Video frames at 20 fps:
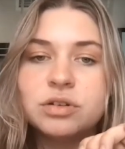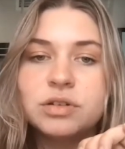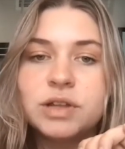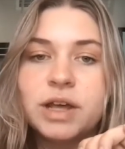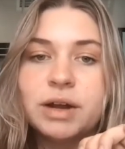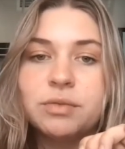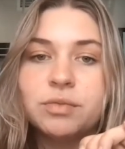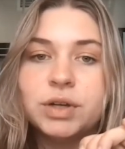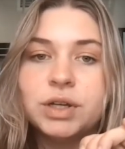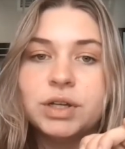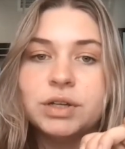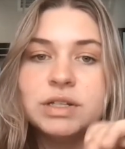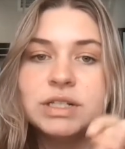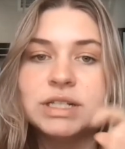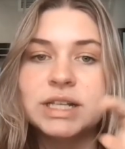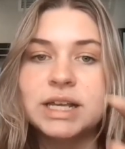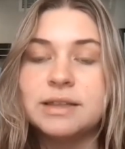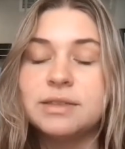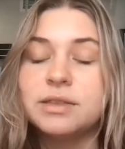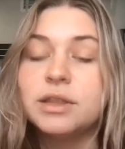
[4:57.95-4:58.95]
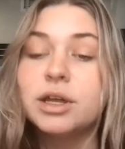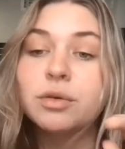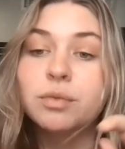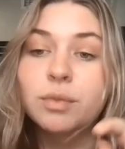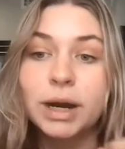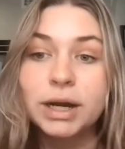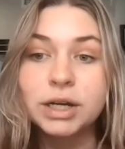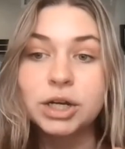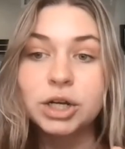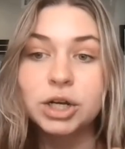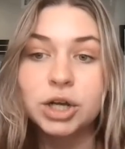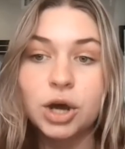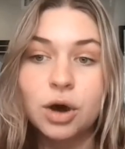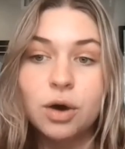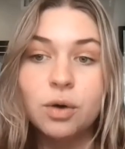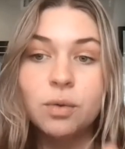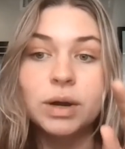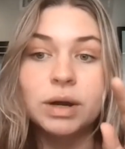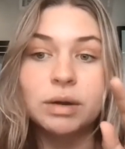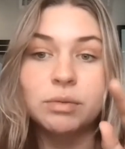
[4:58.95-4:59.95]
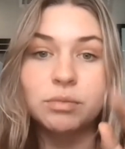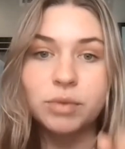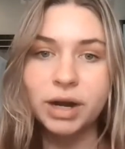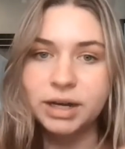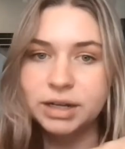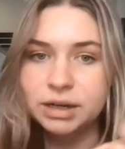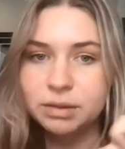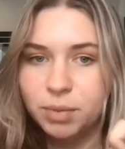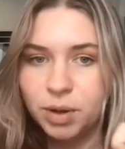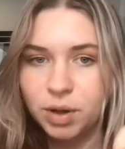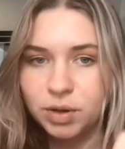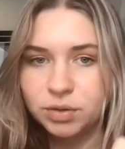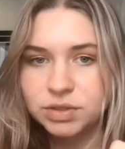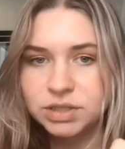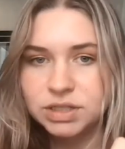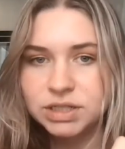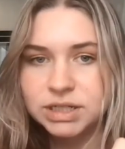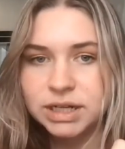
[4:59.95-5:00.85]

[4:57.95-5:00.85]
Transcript: that reel is in there ready to go when I'm ready to post